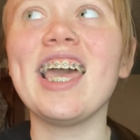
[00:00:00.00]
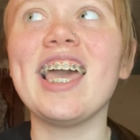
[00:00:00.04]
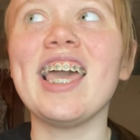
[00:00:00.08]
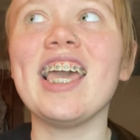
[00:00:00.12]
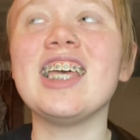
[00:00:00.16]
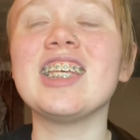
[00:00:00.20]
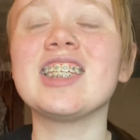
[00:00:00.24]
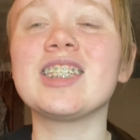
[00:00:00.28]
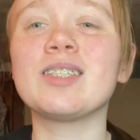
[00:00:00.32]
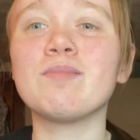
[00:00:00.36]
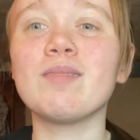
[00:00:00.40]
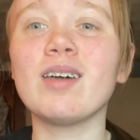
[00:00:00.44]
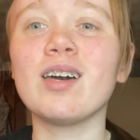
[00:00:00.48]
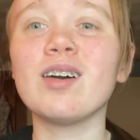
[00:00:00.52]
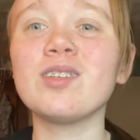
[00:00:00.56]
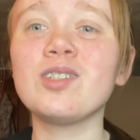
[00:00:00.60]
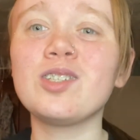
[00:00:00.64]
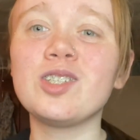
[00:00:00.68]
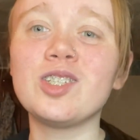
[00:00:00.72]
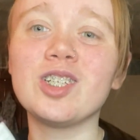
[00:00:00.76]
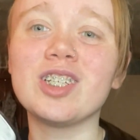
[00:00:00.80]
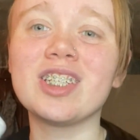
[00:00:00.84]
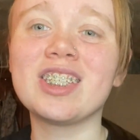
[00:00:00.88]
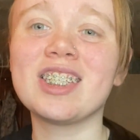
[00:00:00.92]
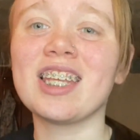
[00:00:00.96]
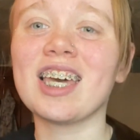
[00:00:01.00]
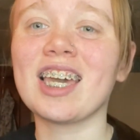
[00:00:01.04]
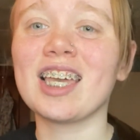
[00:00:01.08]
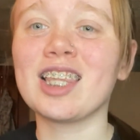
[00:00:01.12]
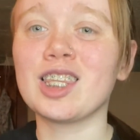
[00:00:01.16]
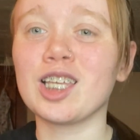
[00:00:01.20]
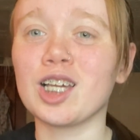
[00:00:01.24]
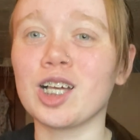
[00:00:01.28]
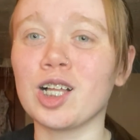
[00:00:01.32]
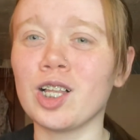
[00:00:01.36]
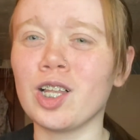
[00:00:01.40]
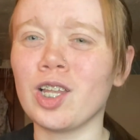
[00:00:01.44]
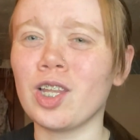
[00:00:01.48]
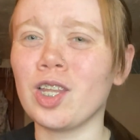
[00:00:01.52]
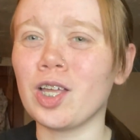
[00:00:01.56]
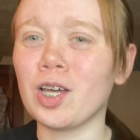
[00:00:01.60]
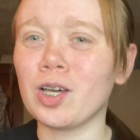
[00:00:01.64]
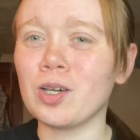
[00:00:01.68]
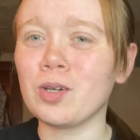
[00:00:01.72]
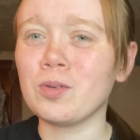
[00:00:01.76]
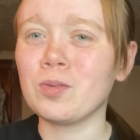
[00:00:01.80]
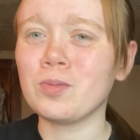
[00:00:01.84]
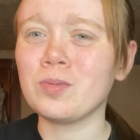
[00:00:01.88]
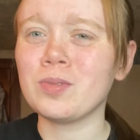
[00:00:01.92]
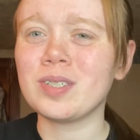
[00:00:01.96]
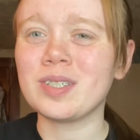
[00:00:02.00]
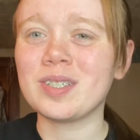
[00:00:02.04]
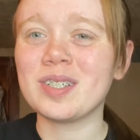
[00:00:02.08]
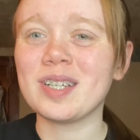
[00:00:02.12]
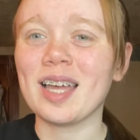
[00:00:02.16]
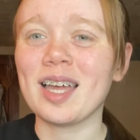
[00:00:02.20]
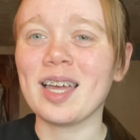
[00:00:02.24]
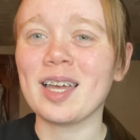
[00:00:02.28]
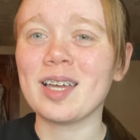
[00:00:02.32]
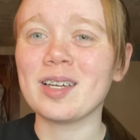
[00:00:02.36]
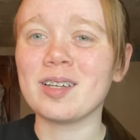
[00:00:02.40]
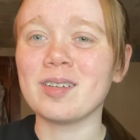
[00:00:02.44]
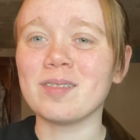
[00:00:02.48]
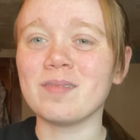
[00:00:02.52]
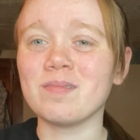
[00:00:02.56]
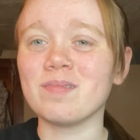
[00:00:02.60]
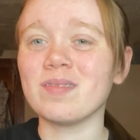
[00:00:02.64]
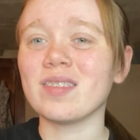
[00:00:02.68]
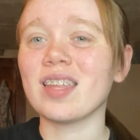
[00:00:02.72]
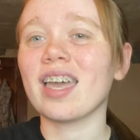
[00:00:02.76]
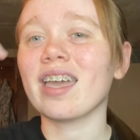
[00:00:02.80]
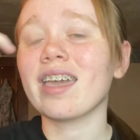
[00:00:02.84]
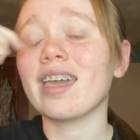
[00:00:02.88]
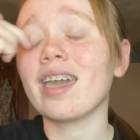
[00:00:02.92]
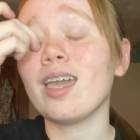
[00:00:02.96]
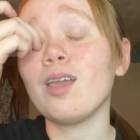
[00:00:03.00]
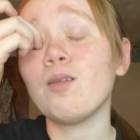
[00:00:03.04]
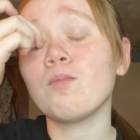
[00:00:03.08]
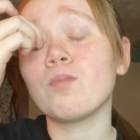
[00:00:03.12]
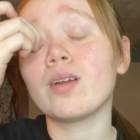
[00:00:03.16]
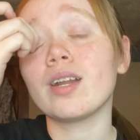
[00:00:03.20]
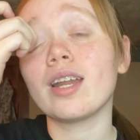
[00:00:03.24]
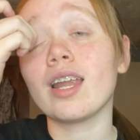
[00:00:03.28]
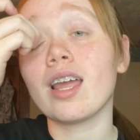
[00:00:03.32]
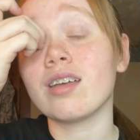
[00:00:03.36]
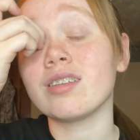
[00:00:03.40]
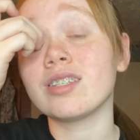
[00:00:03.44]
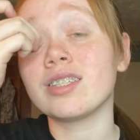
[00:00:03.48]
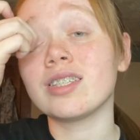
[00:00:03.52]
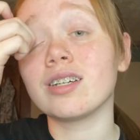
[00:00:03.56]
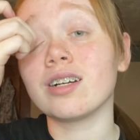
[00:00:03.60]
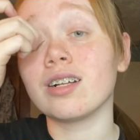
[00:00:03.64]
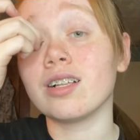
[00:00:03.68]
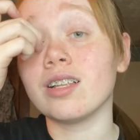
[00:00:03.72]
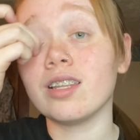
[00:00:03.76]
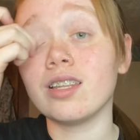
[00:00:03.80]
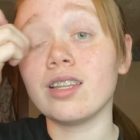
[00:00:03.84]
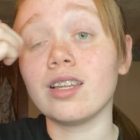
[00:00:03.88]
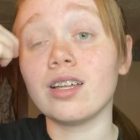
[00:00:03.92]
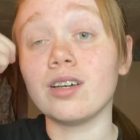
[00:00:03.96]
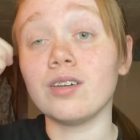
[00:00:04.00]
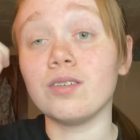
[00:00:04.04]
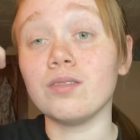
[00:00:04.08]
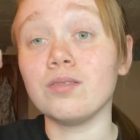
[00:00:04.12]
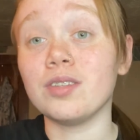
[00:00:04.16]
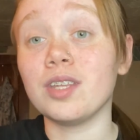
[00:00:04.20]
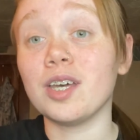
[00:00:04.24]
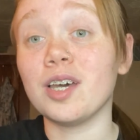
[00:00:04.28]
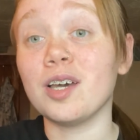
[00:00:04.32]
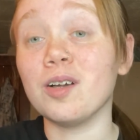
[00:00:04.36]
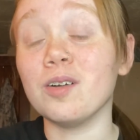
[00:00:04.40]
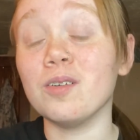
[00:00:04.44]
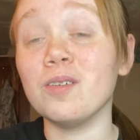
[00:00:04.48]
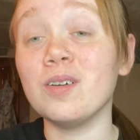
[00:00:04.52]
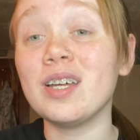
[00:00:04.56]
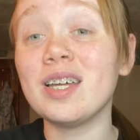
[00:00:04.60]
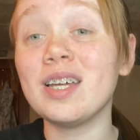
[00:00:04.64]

It smells just like the cologne. Um, I can't pronounce the cologne though,